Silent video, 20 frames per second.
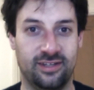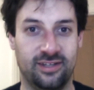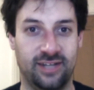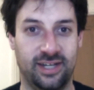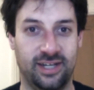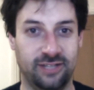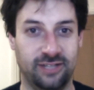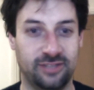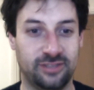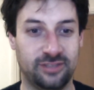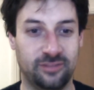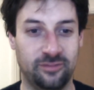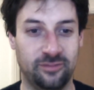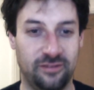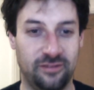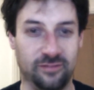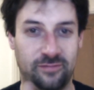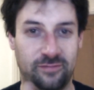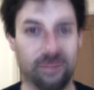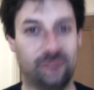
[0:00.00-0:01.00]
I know some of
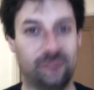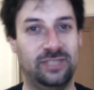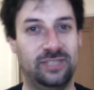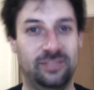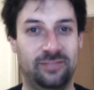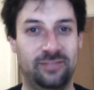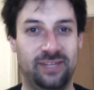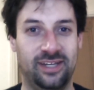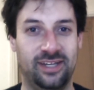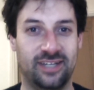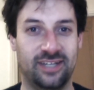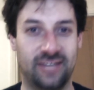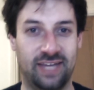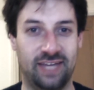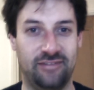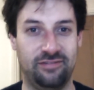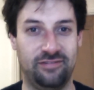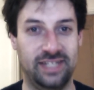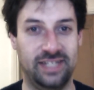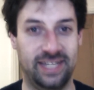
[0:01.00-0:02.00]
you have been wishing me luck
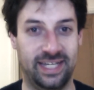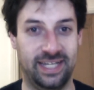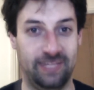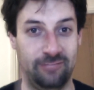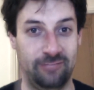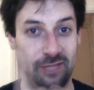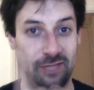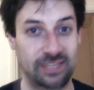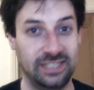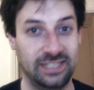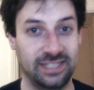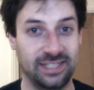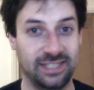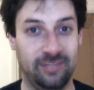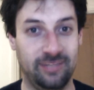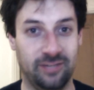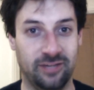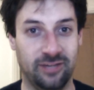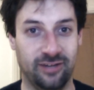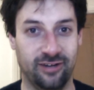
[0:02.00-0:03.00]
every day. Please
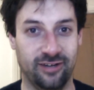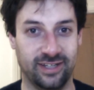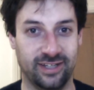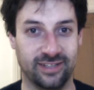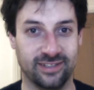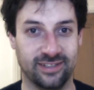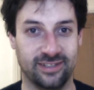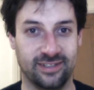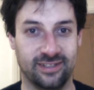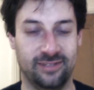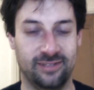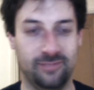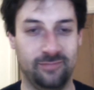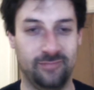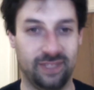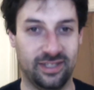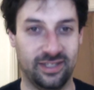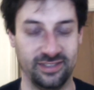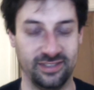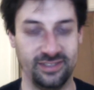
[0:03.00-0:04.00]
keep going,
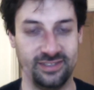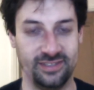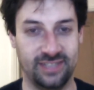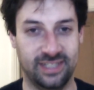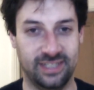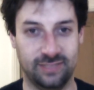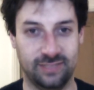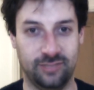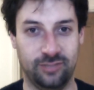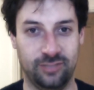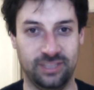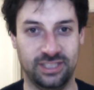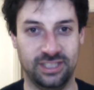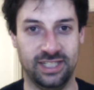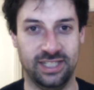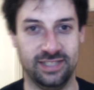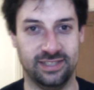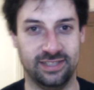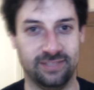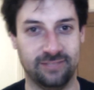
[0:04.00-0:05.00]
because it's
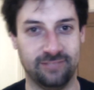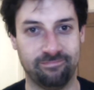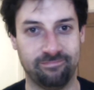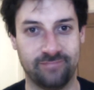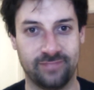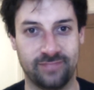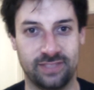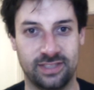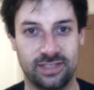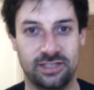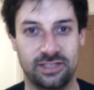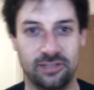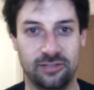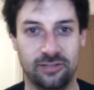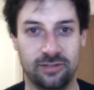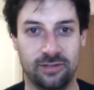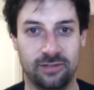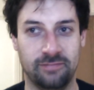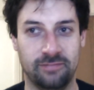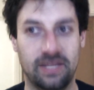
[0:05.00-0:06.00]
appreciated.
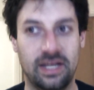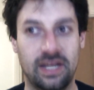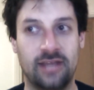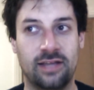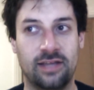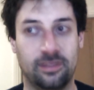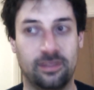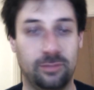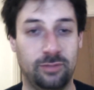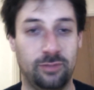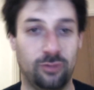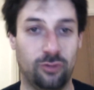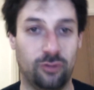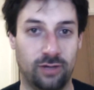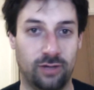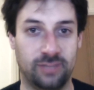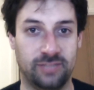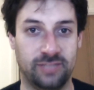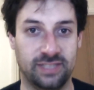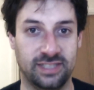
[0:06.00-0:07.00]
So there'll be
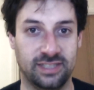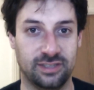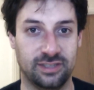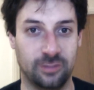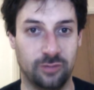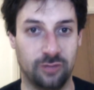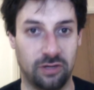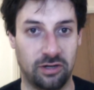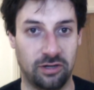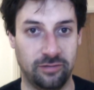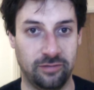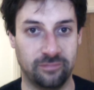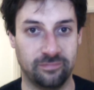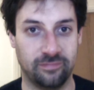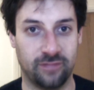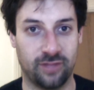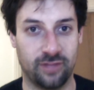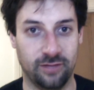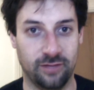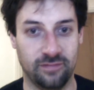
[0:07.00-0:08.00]
more updates tomorrow,
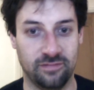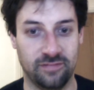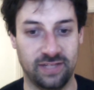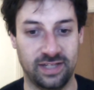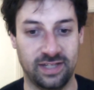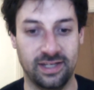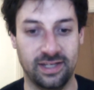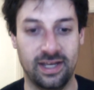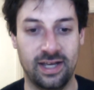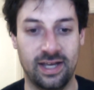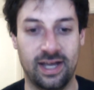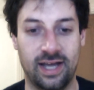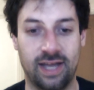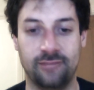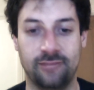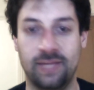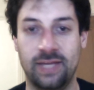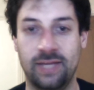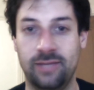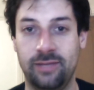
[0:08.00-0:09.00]
hopefully,
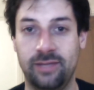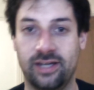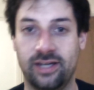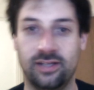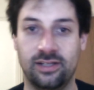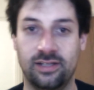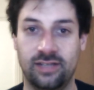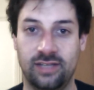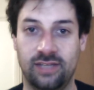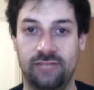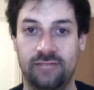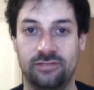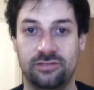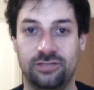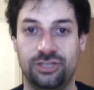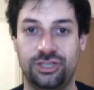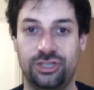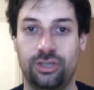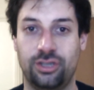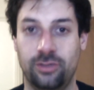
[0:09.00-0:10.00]
and maybe I'll
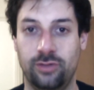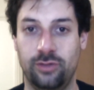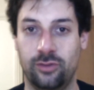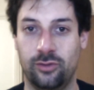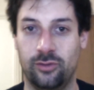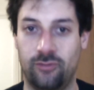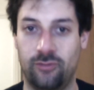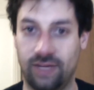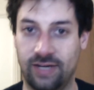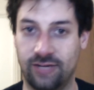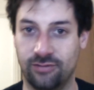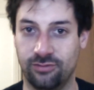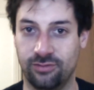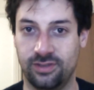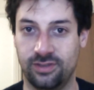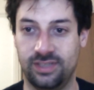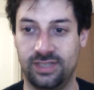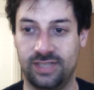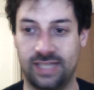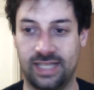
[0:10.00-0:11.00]
even show you
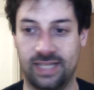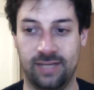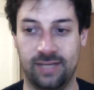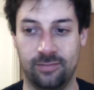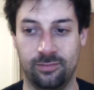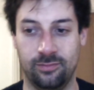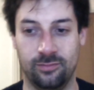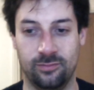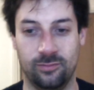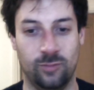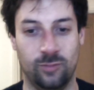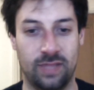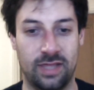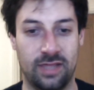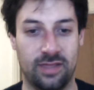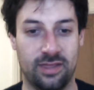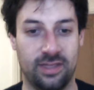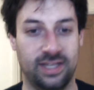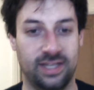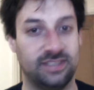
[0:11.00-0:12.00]
around the game
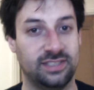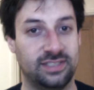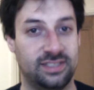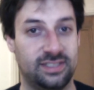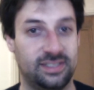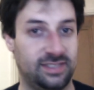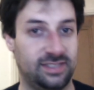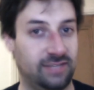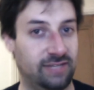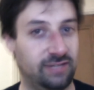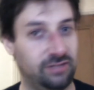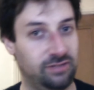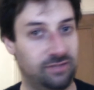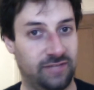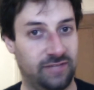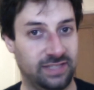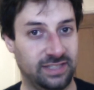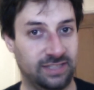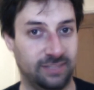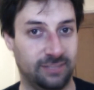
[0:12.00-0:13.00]
with its sound
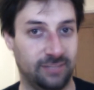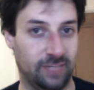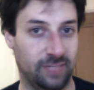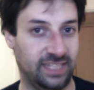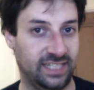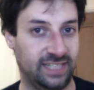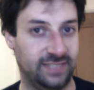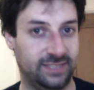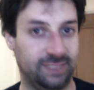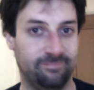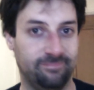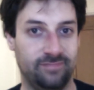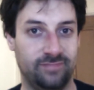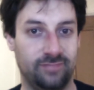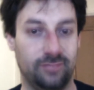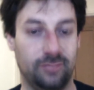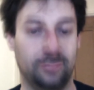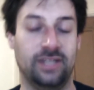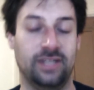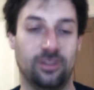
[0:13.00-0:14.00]
effects in place,
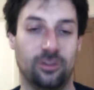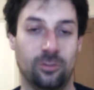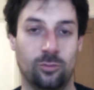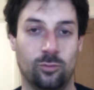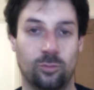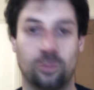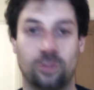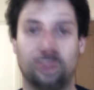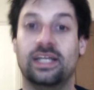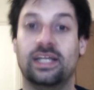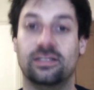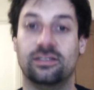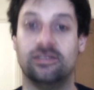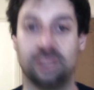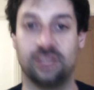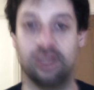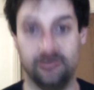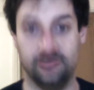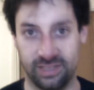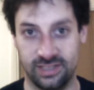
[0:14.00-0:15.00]
depending on what else
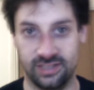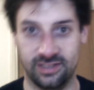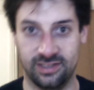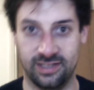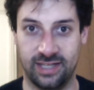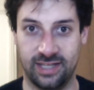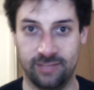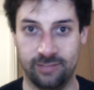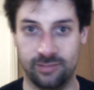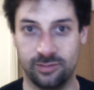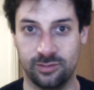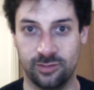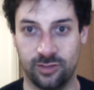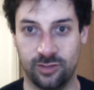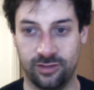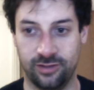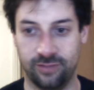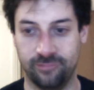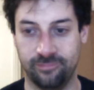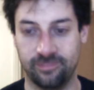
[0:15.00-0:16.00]
goes into the game
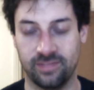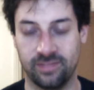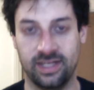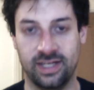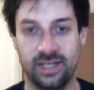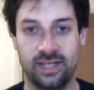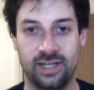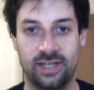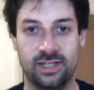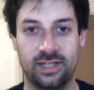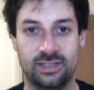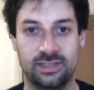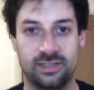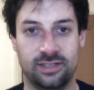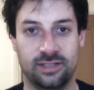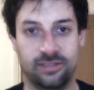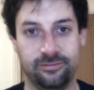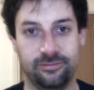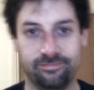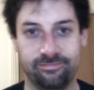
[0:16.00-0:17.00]
tomorrow.
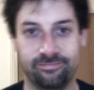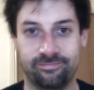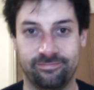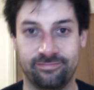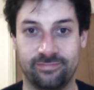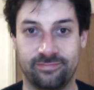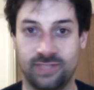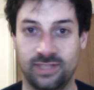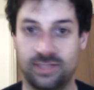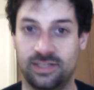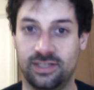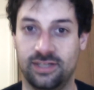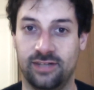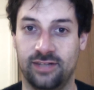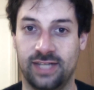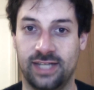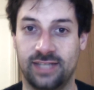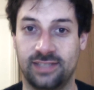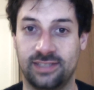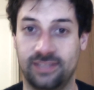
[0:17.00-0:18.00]
So, until the
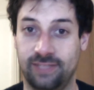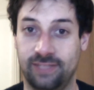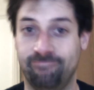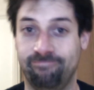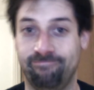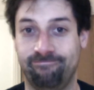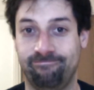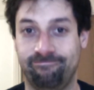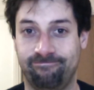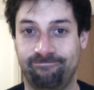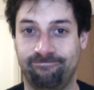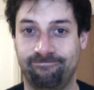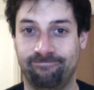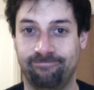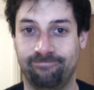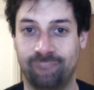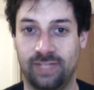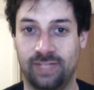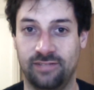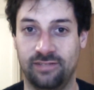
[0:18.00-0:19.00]
next time,
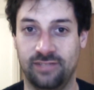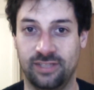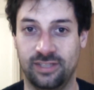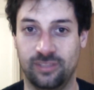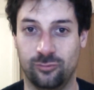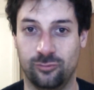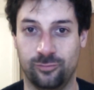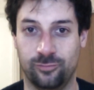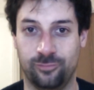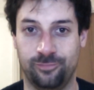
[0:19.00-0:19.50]
bye for now.